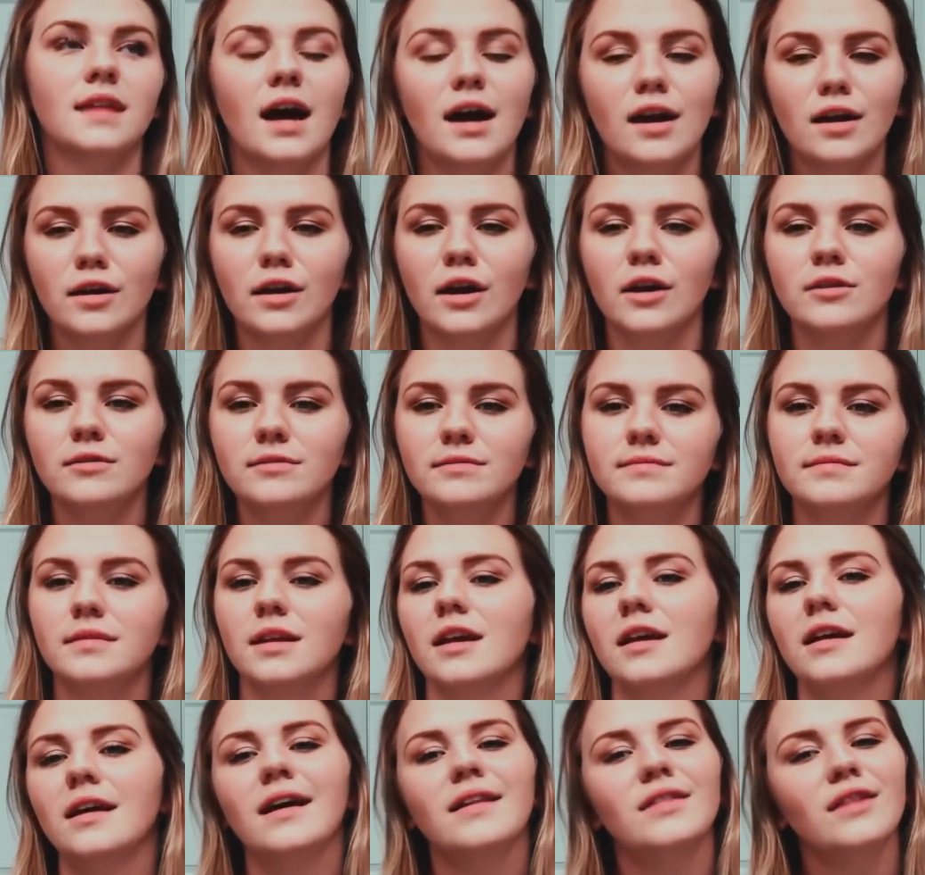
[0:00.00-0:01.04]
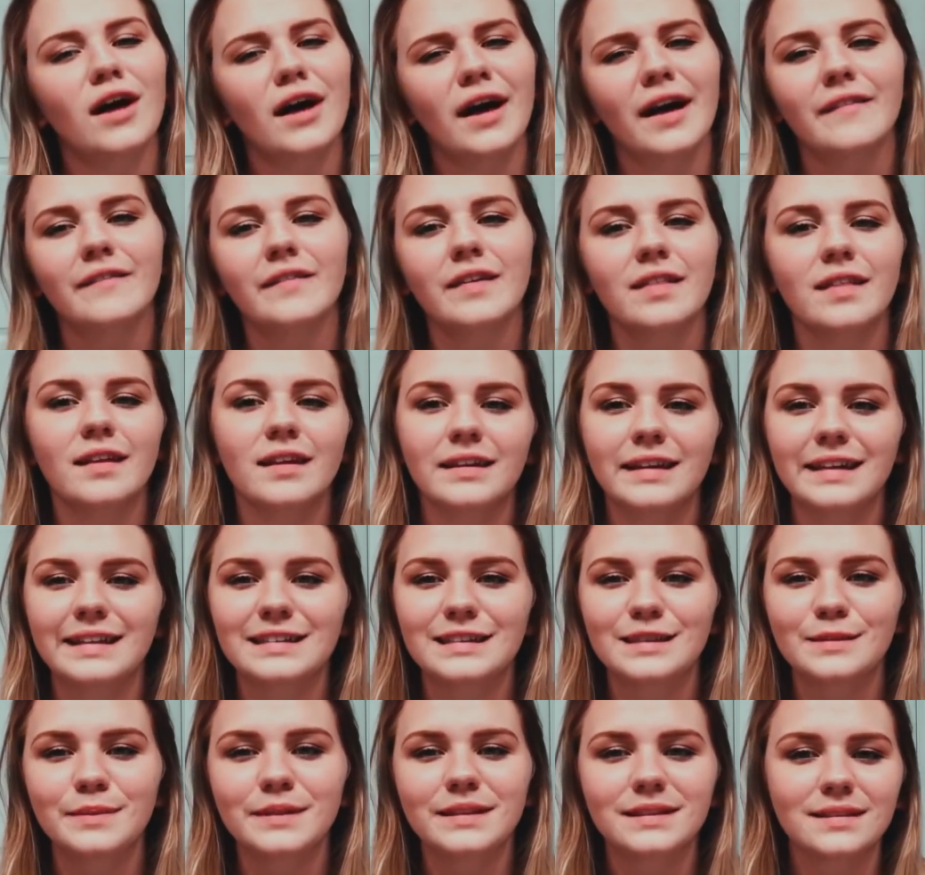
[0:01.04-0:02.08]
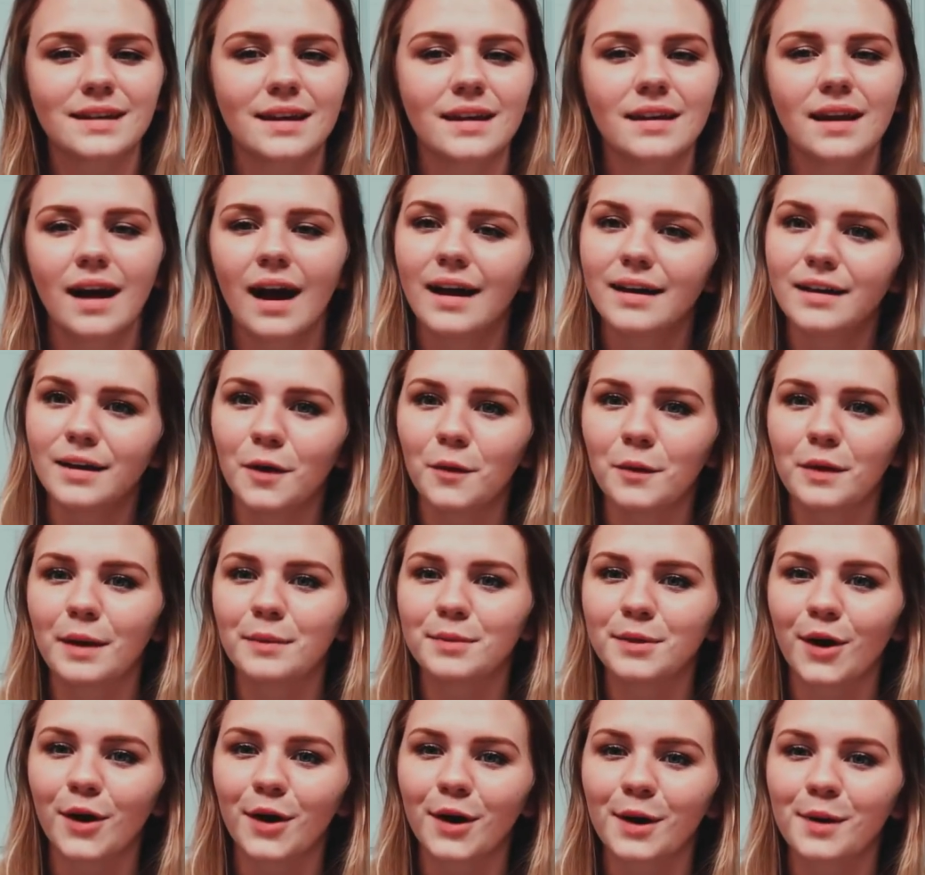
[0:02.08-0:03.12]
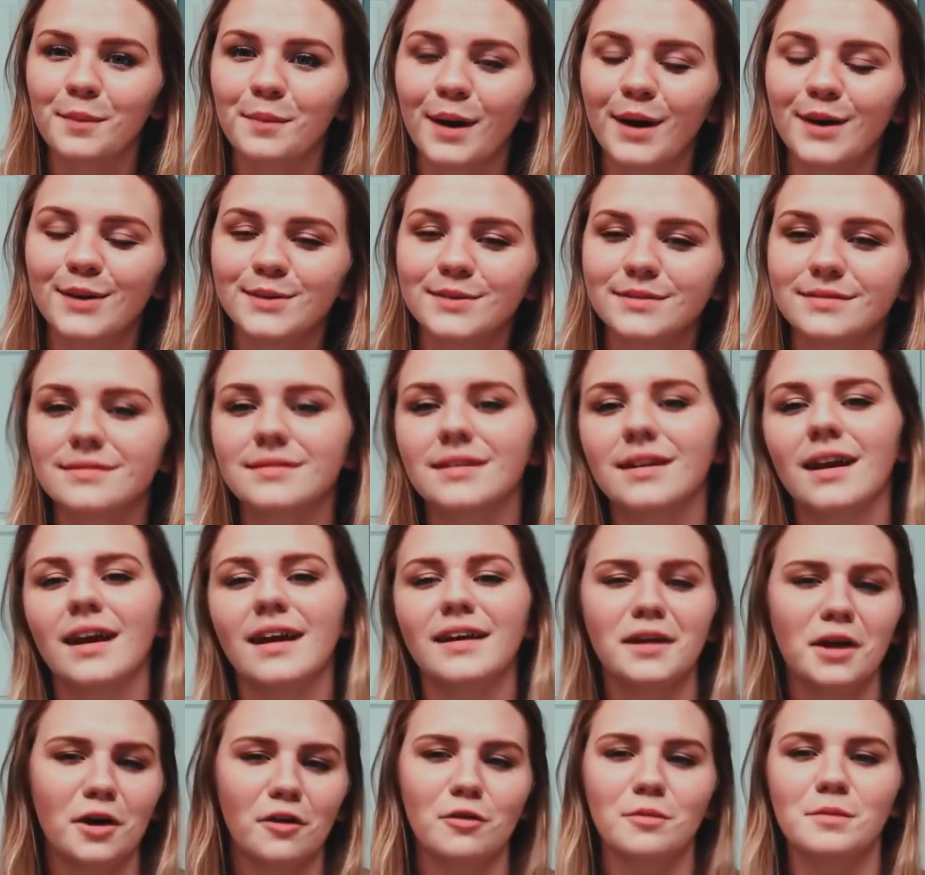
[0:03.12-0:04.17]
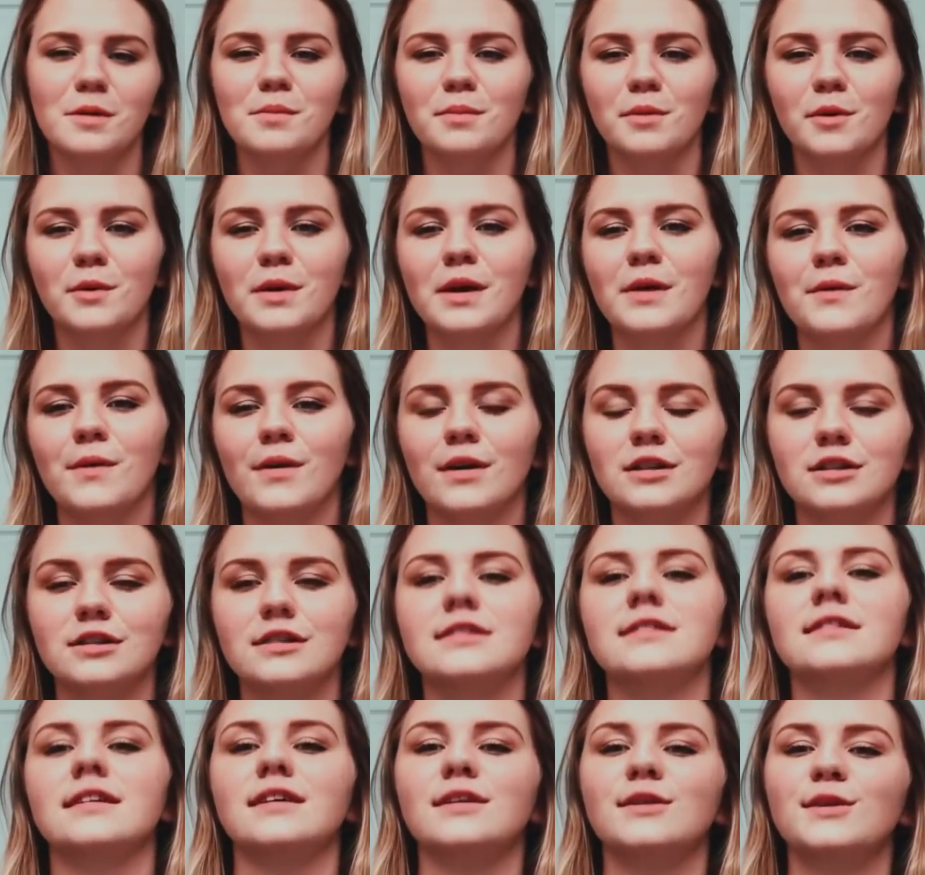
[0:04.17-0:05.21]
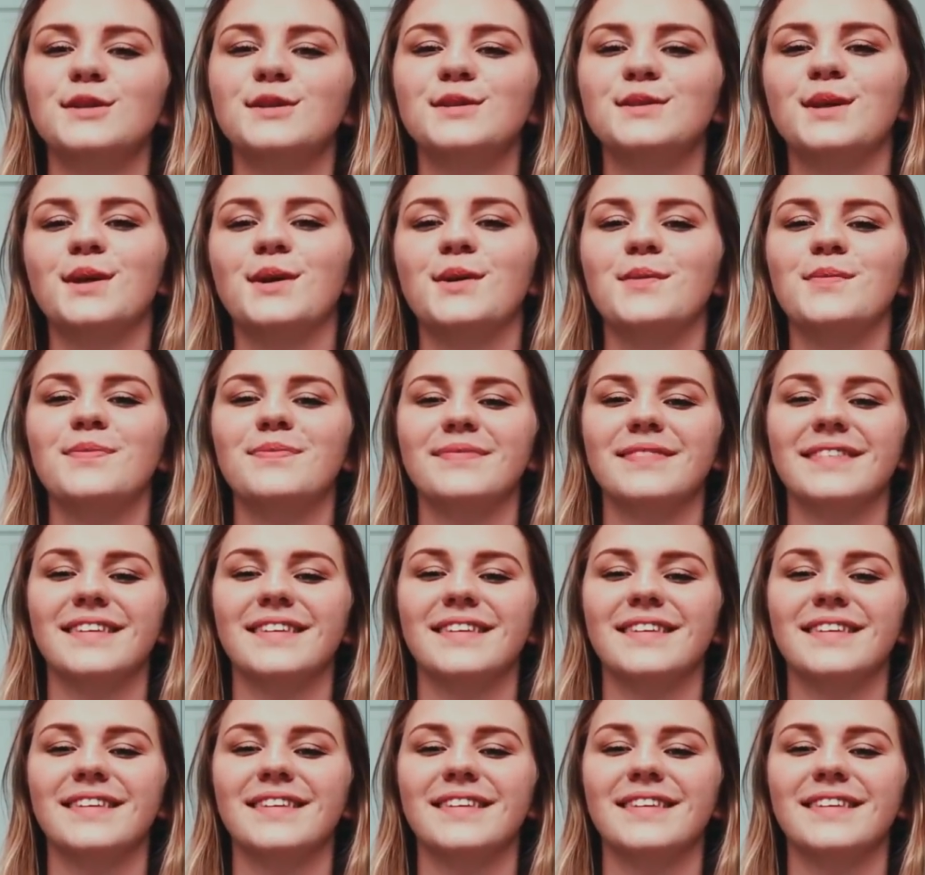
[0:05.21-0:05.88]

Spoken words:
I don't know. Not everything needs to be said. I know what I'm talking about, and I'll remember when I watch this later, so.